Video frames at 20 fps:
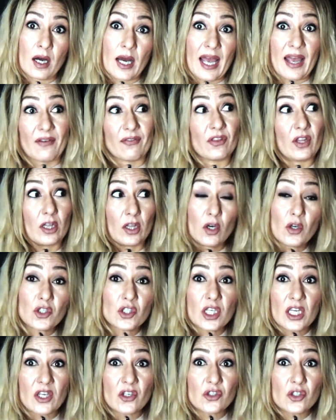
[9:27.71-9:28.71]
If the look
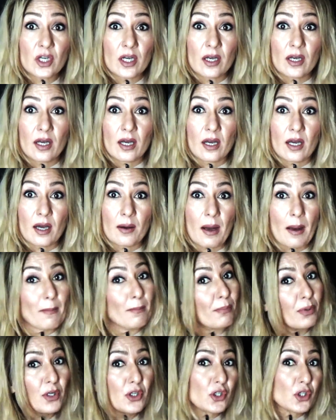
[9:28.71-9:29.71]
change, I'm
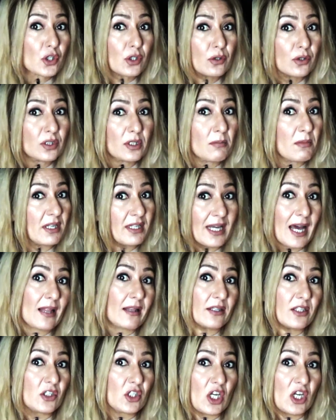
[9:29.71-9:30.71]
pretty sure the
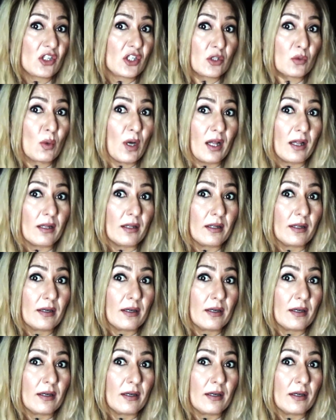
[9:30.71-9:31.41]
mentality change as well.